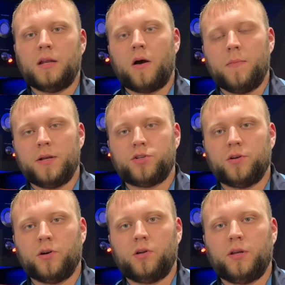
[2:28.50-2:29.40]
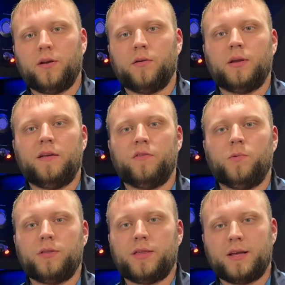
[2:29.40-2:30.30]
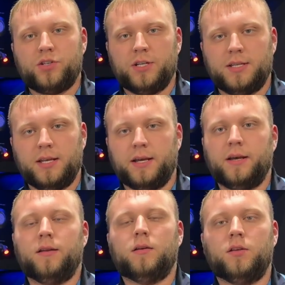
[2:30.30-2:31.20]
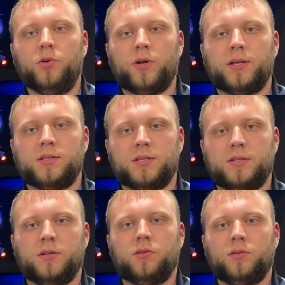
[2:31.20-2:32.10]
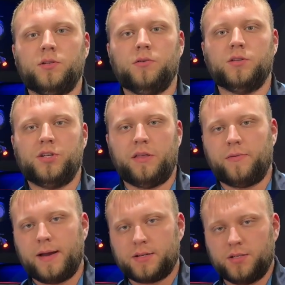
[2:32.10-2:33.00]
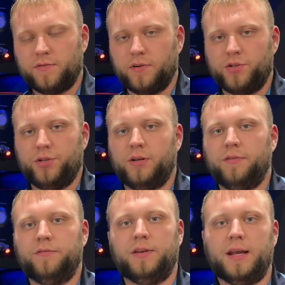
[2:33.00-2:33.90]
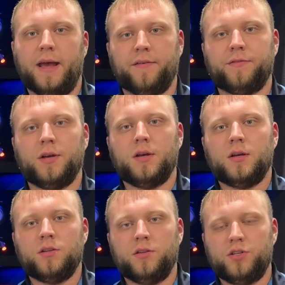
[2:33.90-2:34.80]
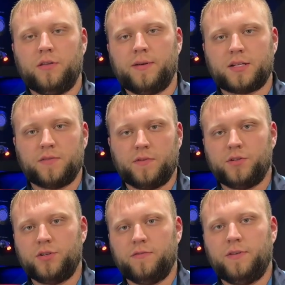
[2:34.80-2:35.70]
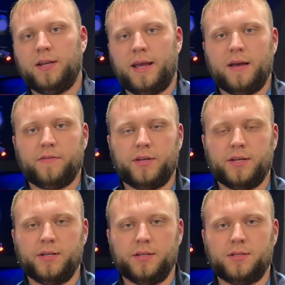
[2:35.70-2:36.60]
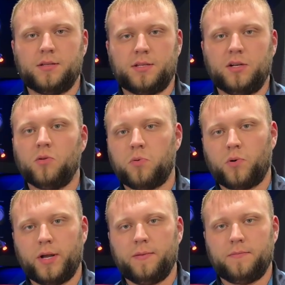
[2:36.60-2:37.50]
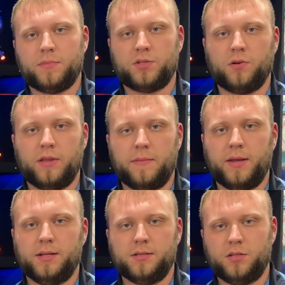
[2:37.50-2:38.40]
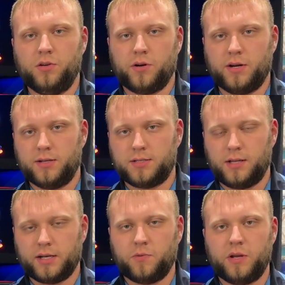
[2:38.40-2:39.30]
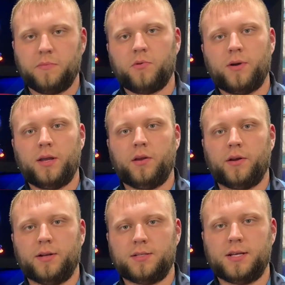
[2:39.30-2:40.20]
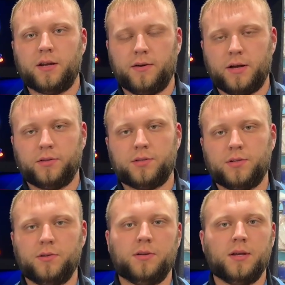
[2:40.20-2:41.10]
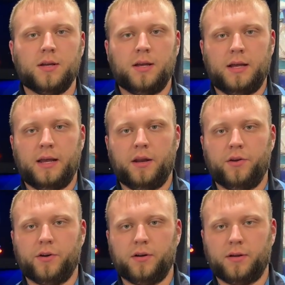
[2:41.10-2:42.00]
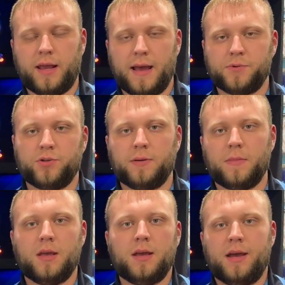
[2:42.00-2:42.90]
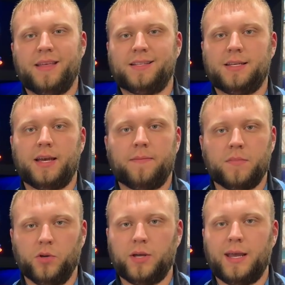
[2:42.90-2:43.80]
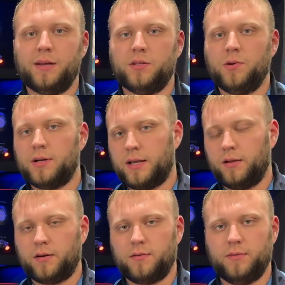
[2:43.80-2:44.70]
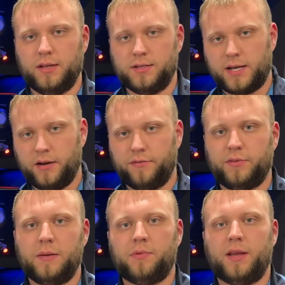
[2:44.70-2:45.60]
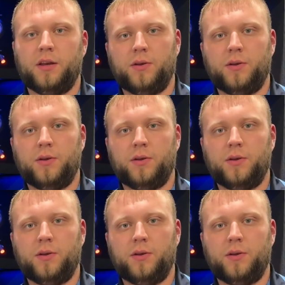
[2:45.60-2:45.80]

Now, I mentioned earlier, even with that G T N, you can still do the G three X's version of V NAV. The G three X's version of V NAV is single point, so that means you're going to select a waypoint, you're going to set your altitude, and you're going to capture it, and that's it. You can't do it on the, the entire flight plan.